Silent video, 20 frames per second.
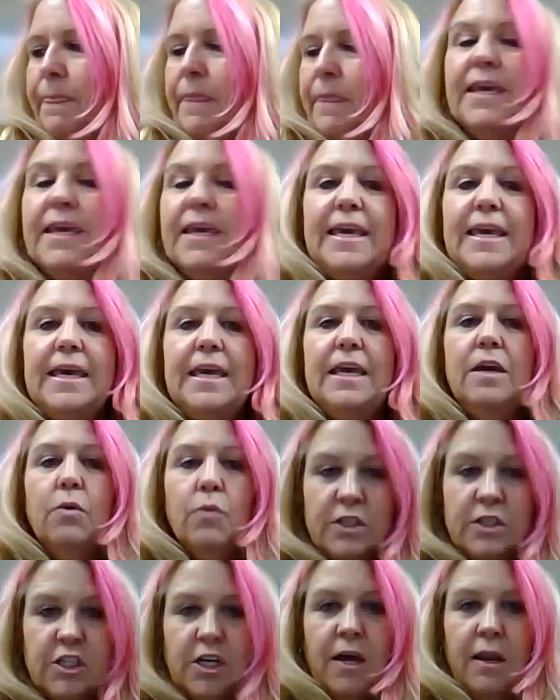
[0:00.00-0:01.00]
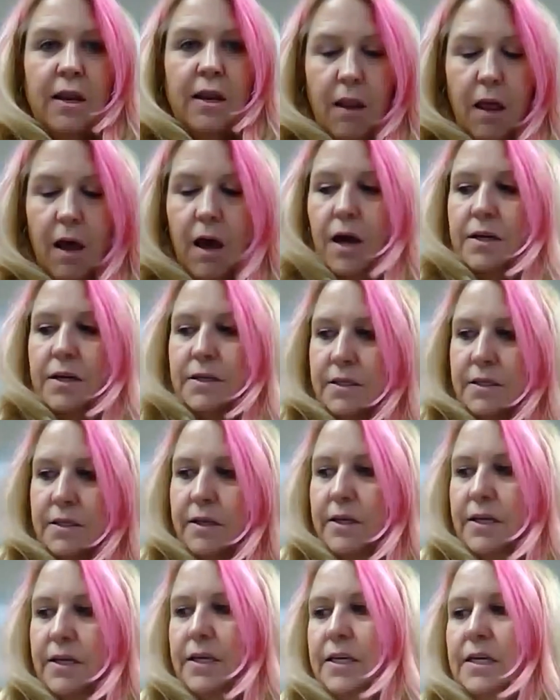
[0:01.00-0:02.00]
the key which unlocks the
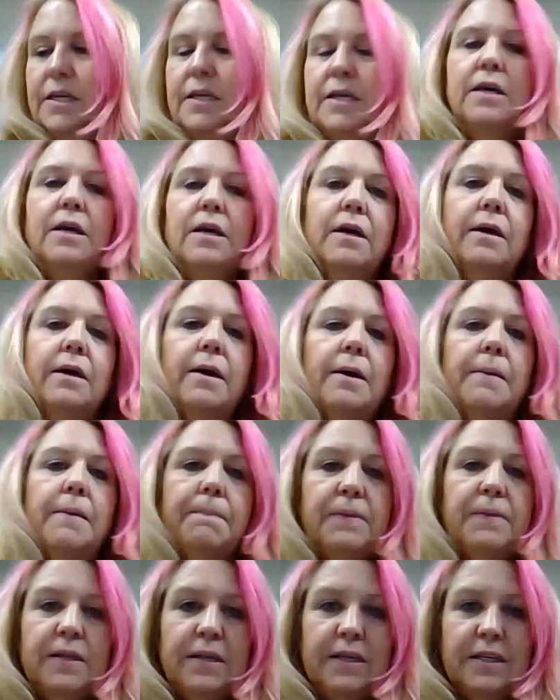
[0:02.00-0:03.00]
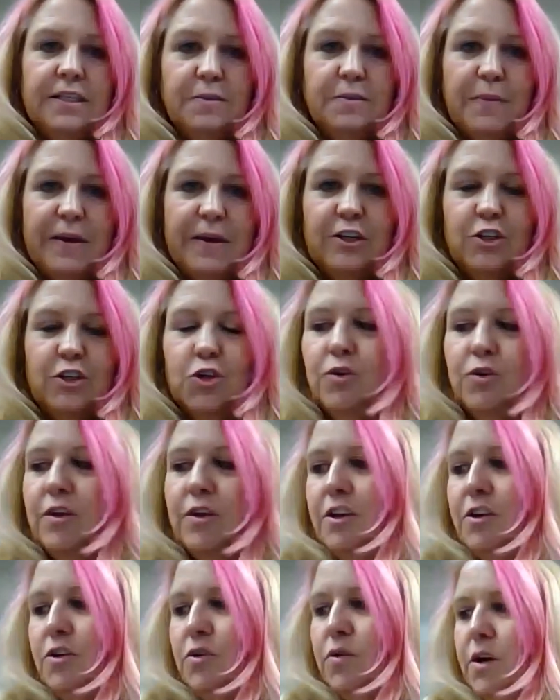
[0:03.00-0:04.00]
knee. Please make sure that
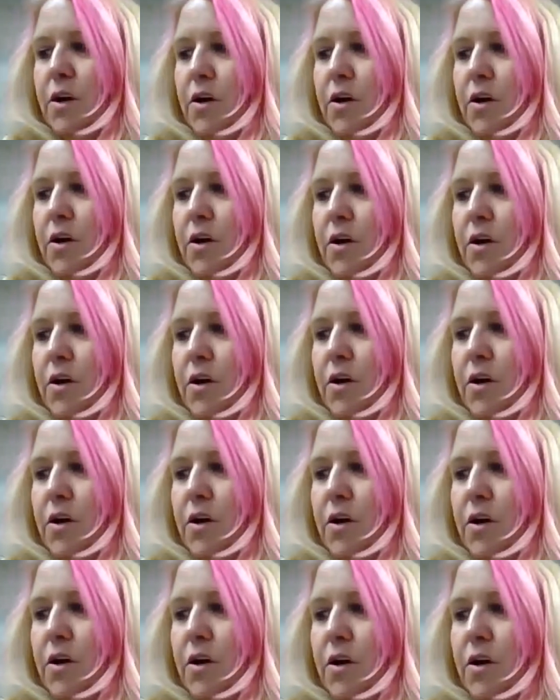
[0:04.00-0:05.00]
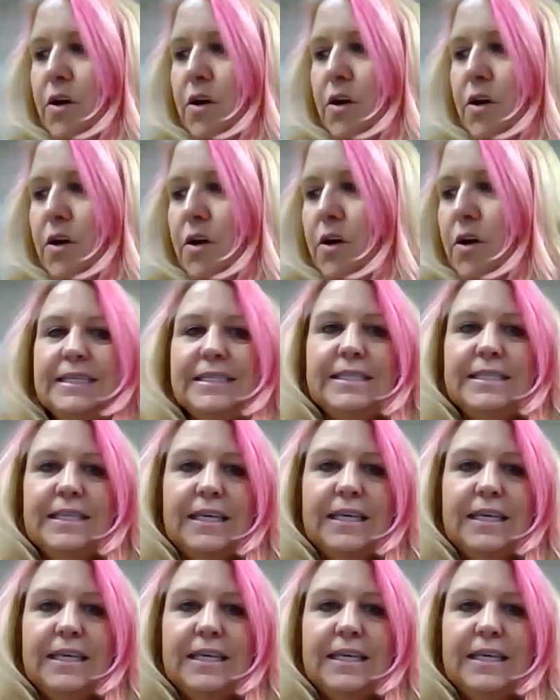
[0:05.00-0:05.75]
you know popliteus is the